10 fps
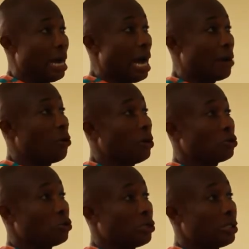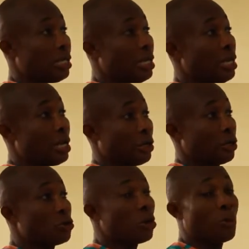I don't want to see
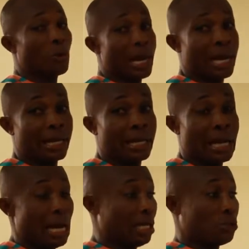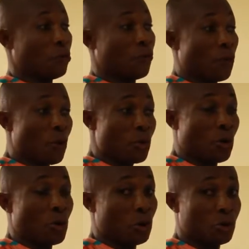double line. As you form
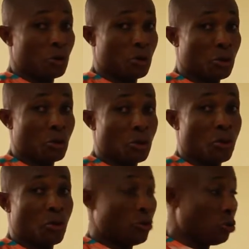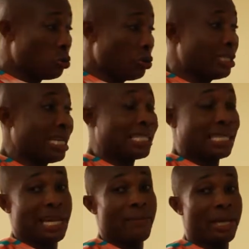your notes, do this
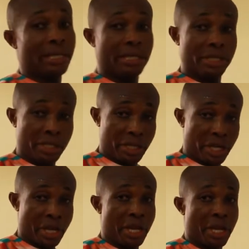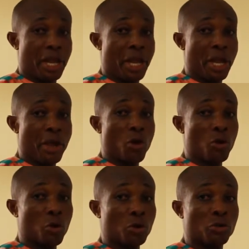assignment in your
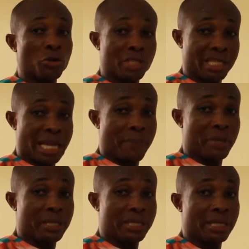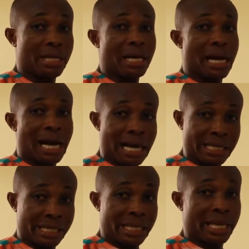notes, snap it, and
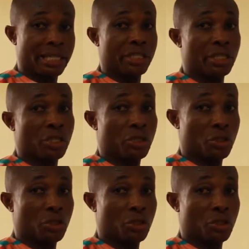send